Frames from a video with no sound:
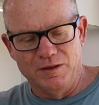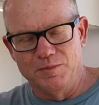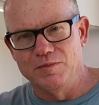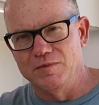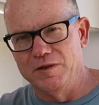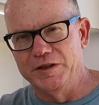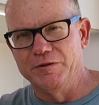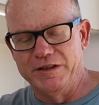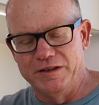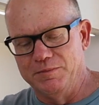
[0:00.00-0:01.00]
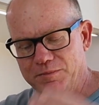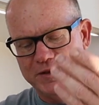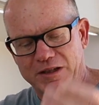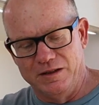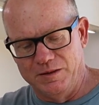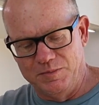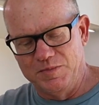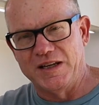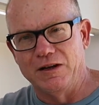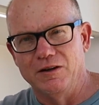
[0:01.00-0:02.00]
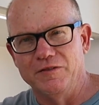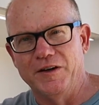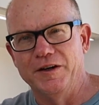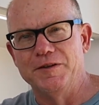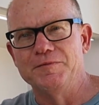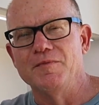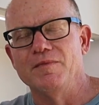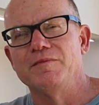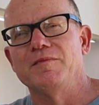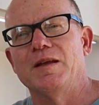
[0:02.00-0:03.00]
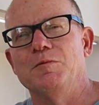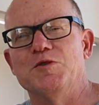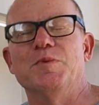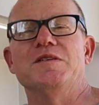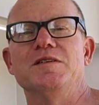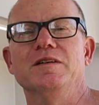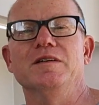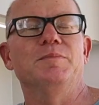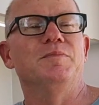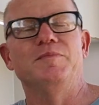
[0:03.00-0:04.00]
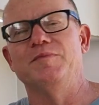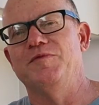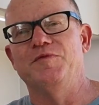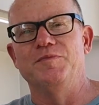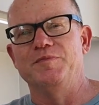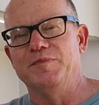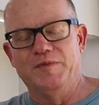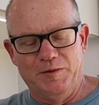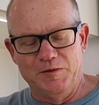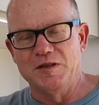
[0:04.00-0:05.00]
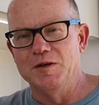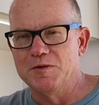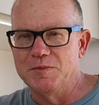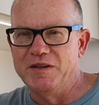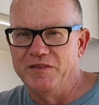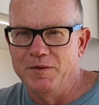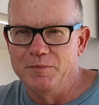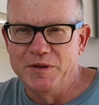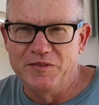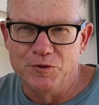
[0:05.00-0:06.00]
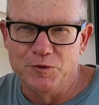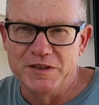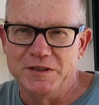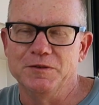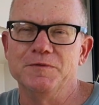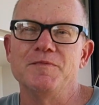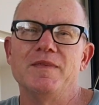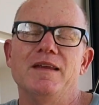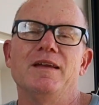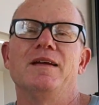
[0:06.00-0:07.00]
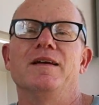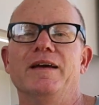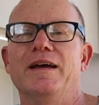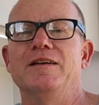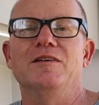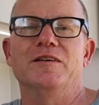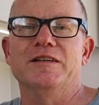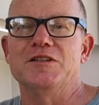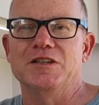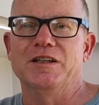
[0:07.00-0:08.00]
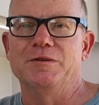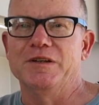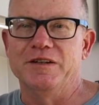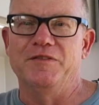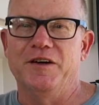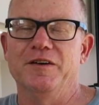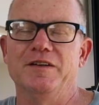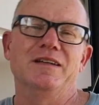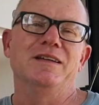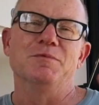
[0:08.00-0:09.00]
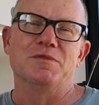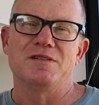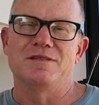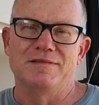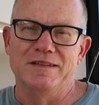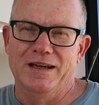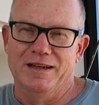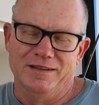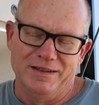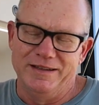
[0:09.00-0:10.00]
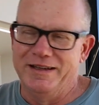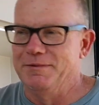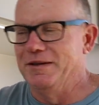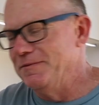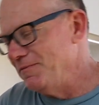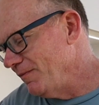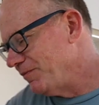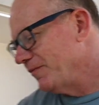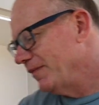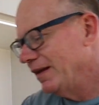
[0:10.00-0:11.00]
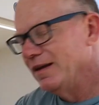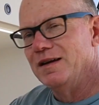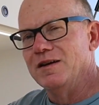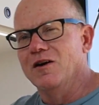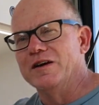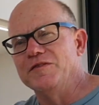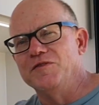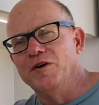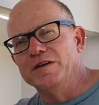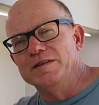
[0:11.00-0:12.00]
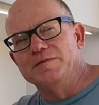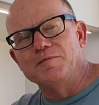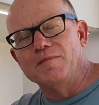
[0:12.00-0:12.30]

the Iridium, you know, satellite phone, which meant you got to. It was a bit of an ordeal, and I'd get Shelley to ring the phone, and it was, yeah. Anyway, I didn't find it